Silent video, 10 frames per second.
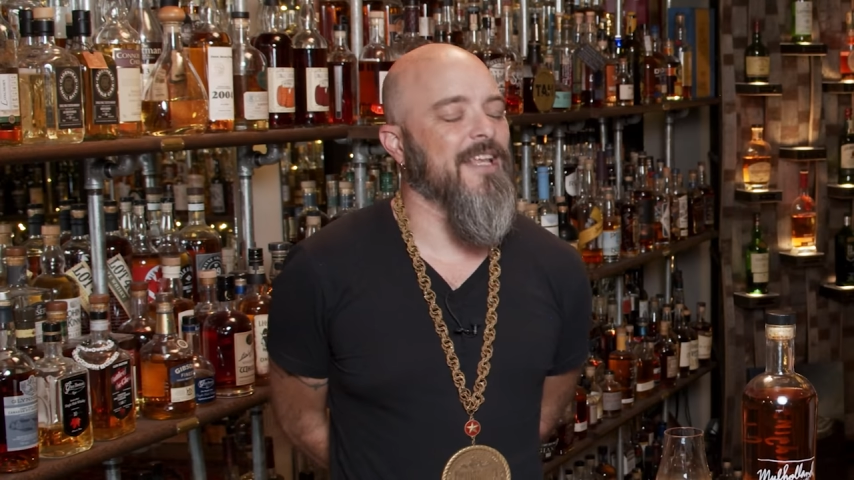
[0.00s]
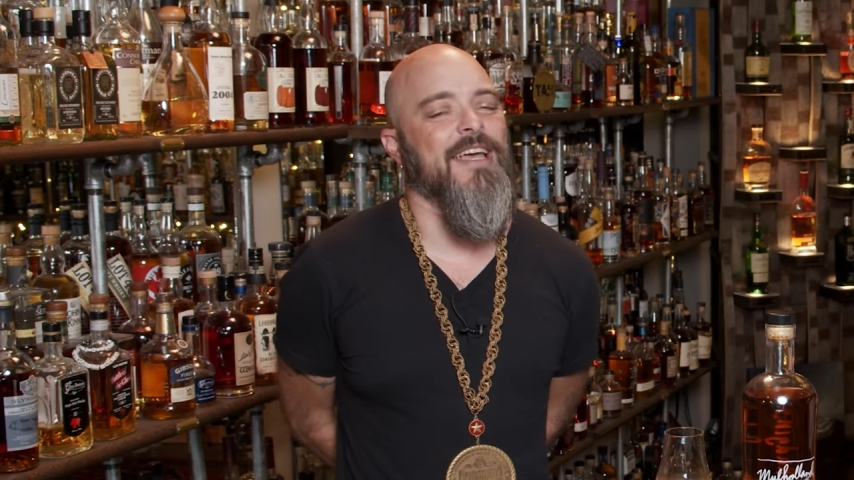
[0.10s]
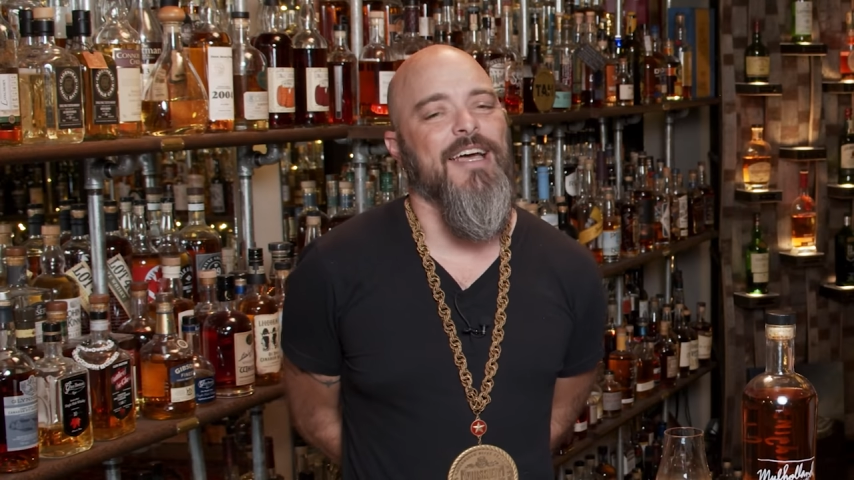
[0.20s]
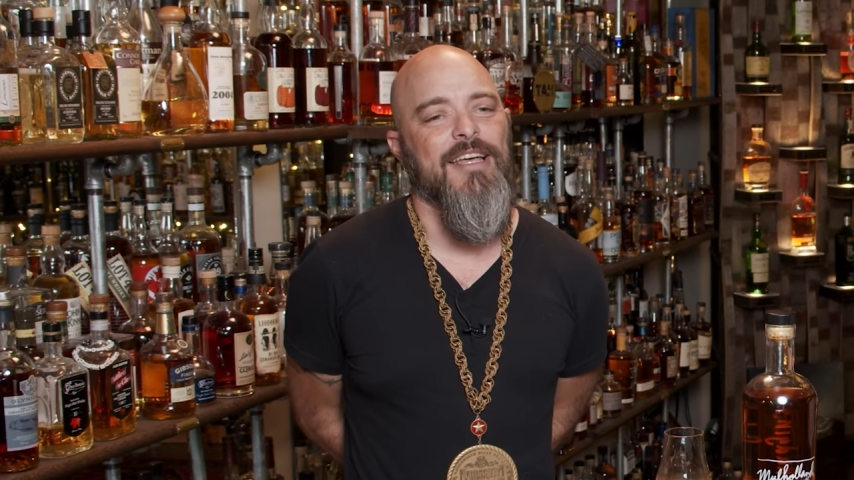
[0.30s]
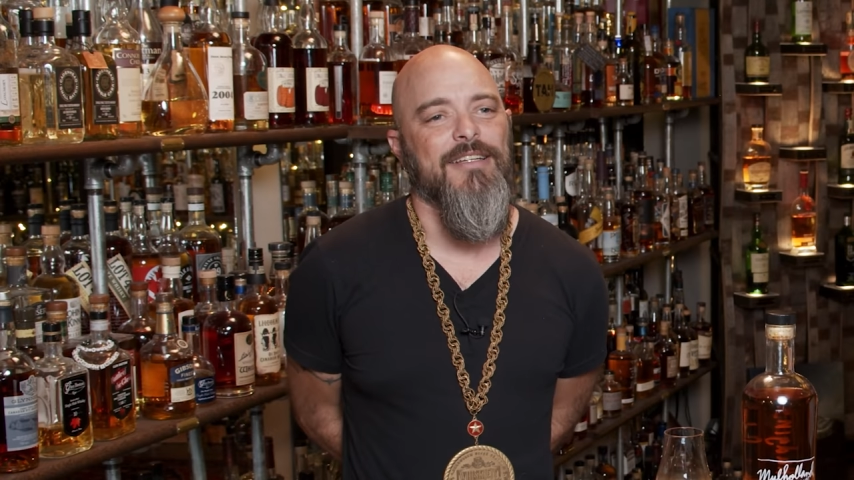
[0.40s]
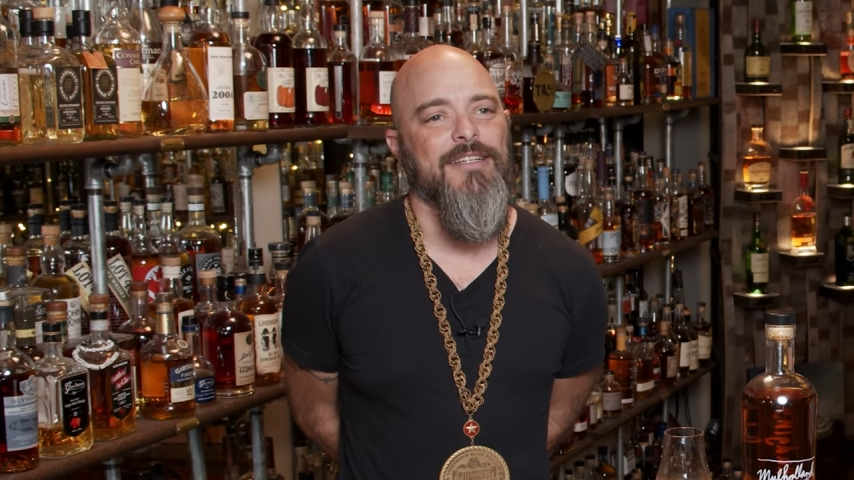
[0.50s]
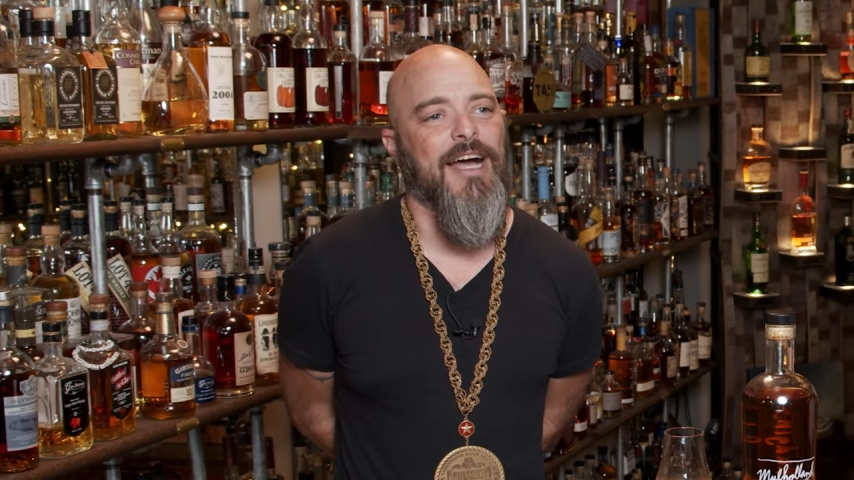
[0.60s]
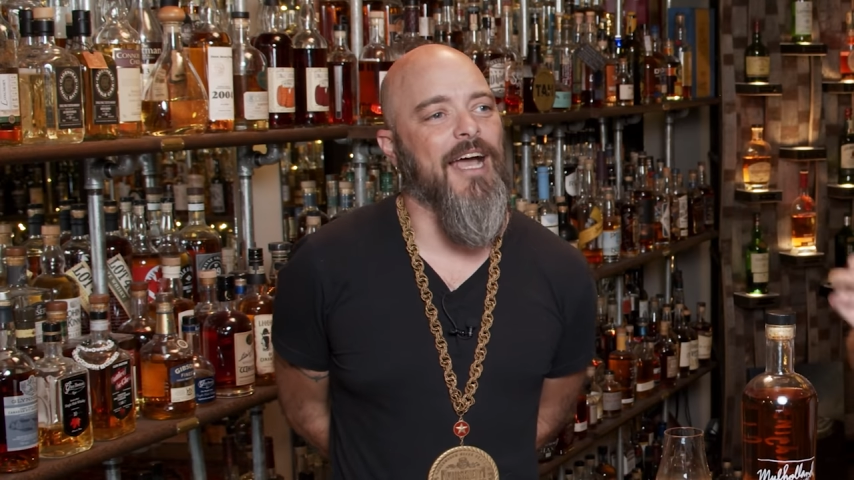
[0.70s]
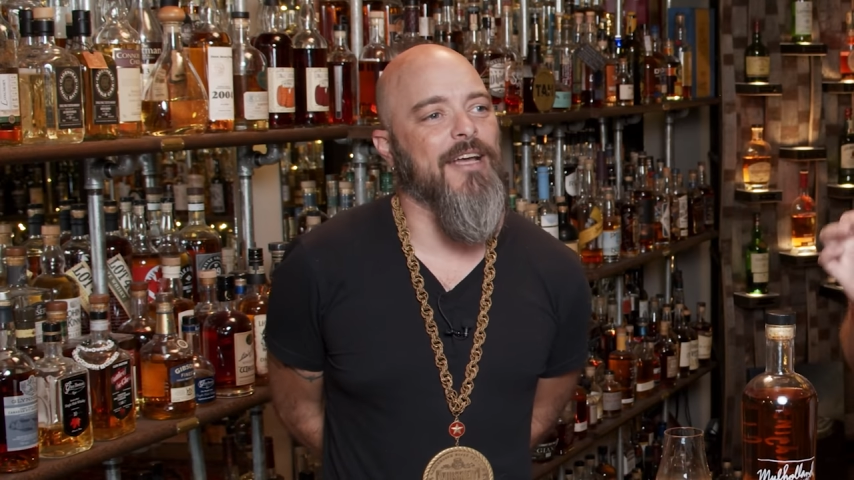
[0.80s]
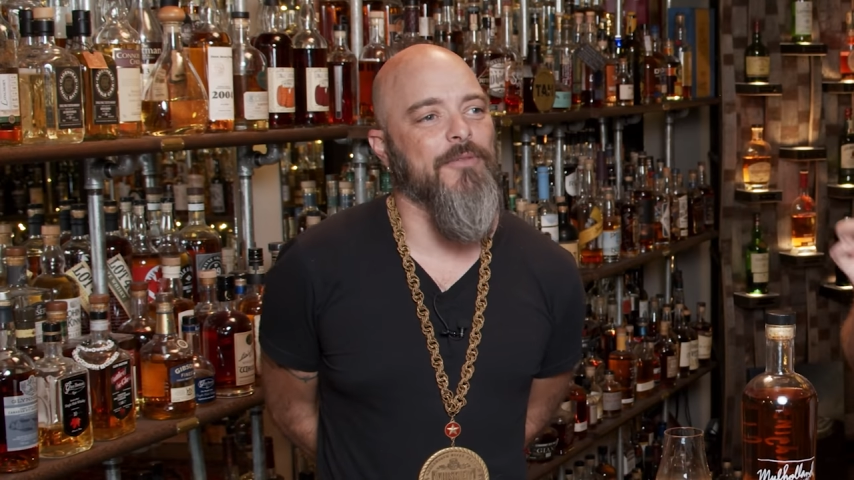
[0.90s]
Yeah,
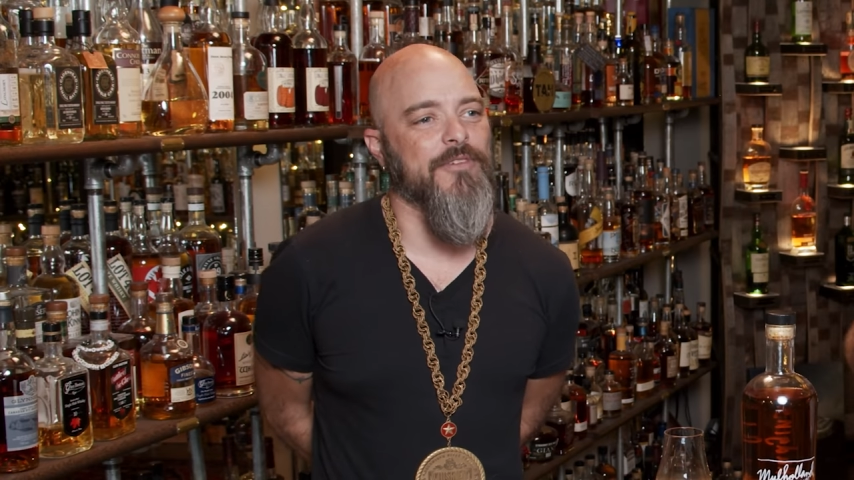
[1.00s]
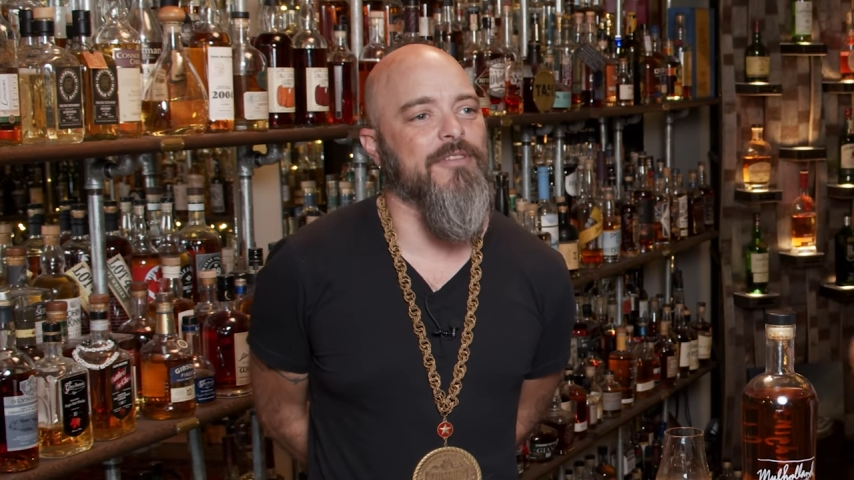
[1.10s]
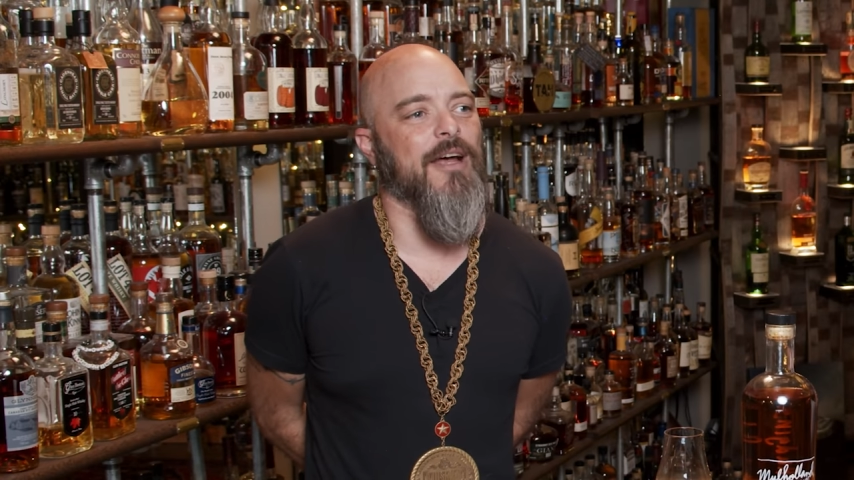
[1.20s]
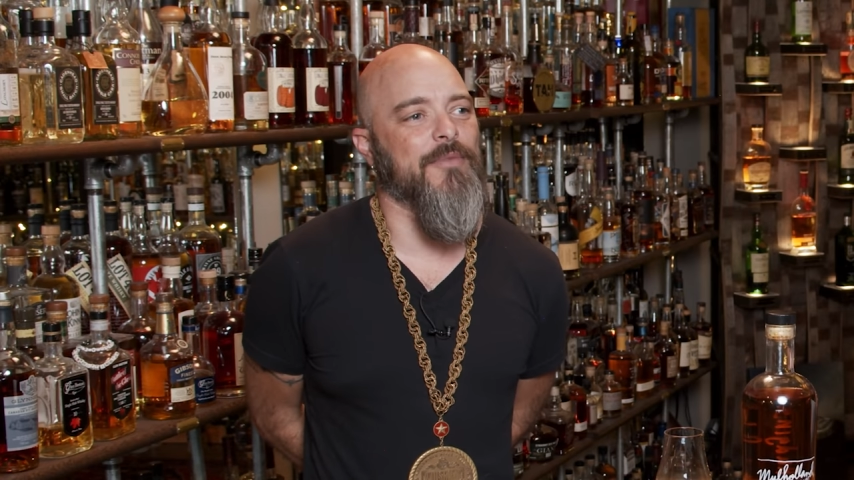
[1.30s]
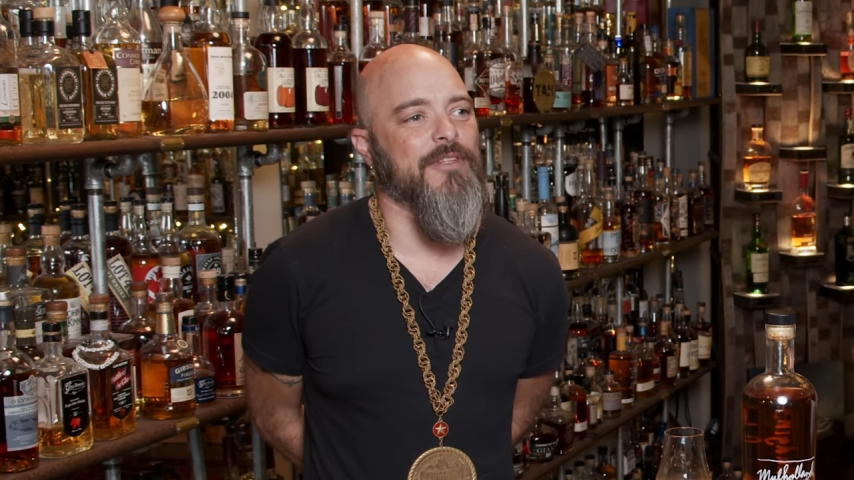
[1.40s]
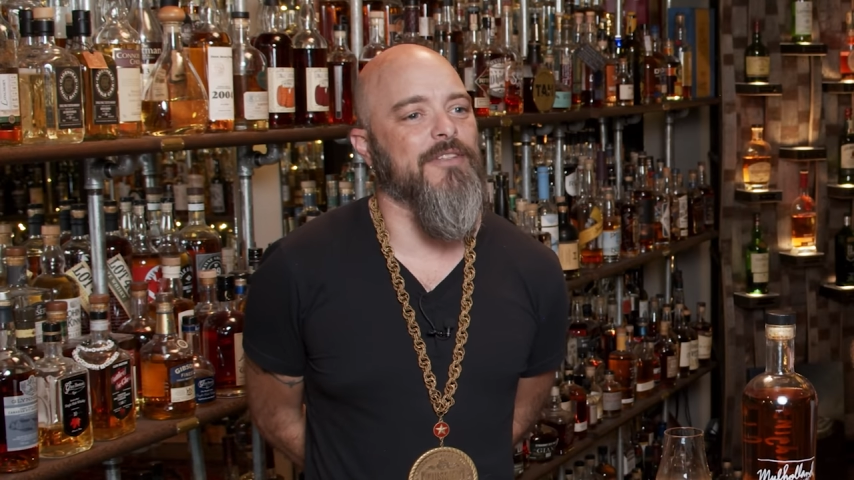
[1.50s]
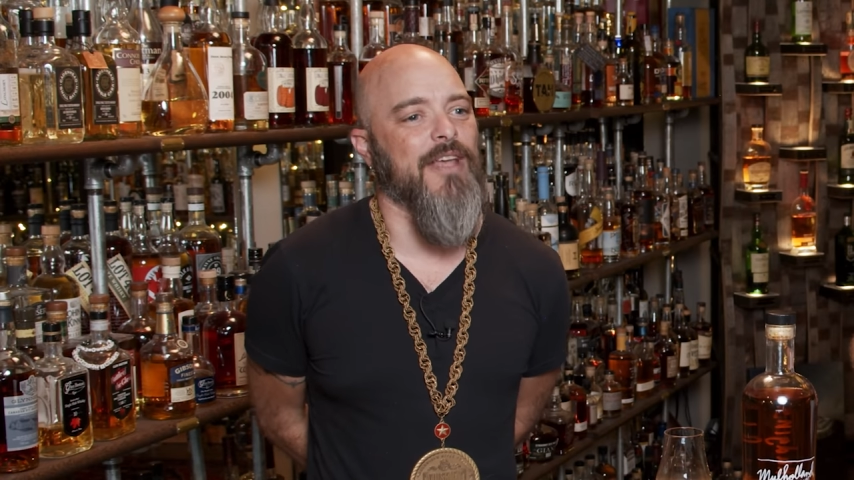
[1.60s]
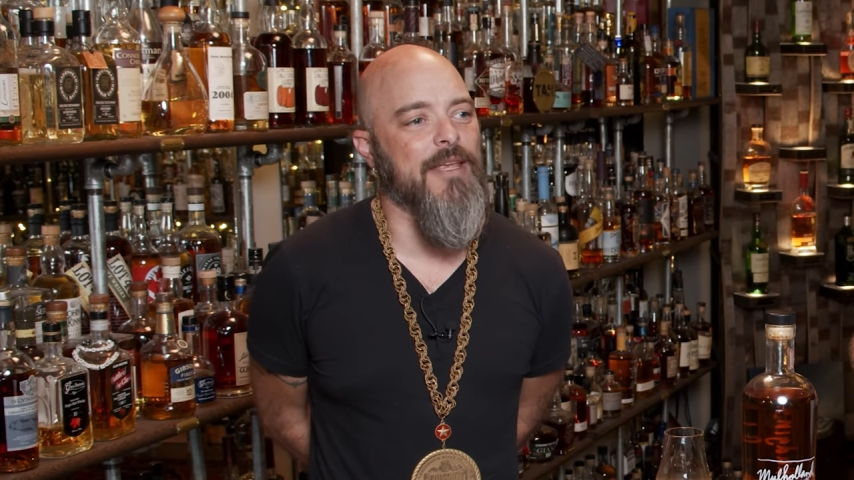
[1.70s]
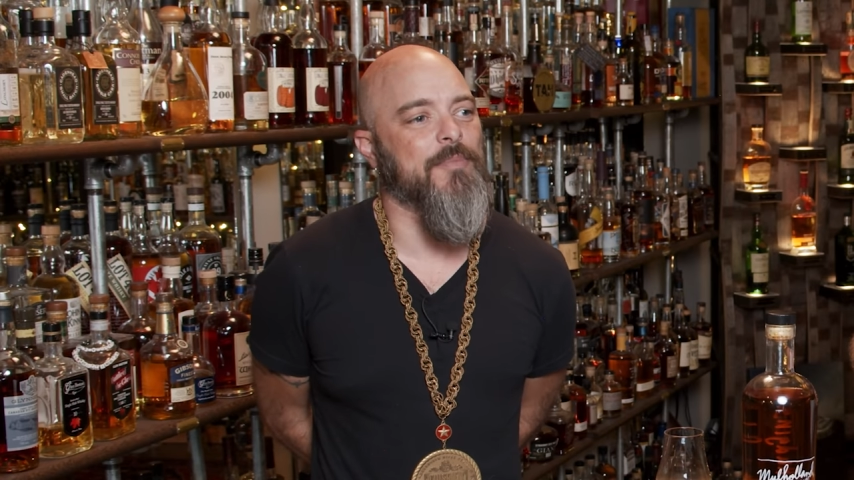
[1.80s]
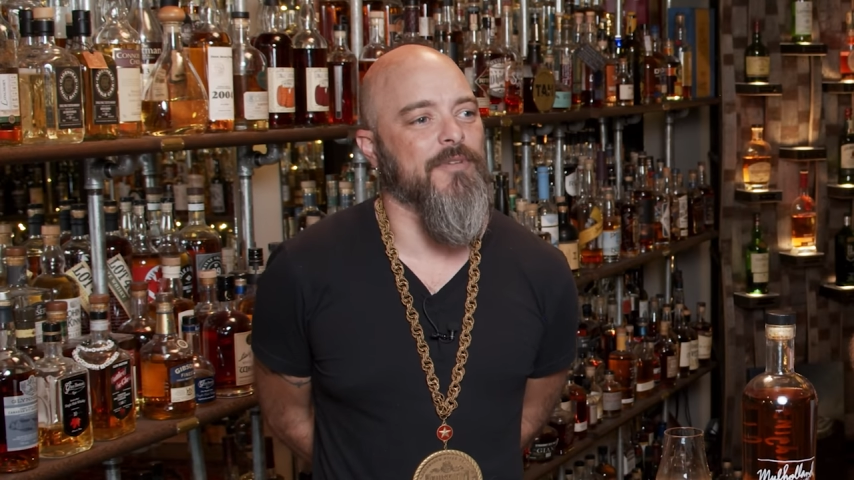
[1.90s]
I was grabbing the
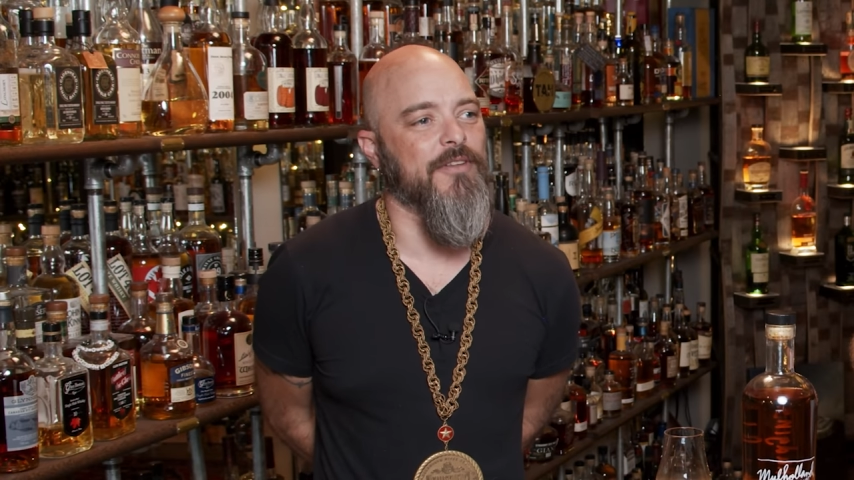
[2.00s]
tape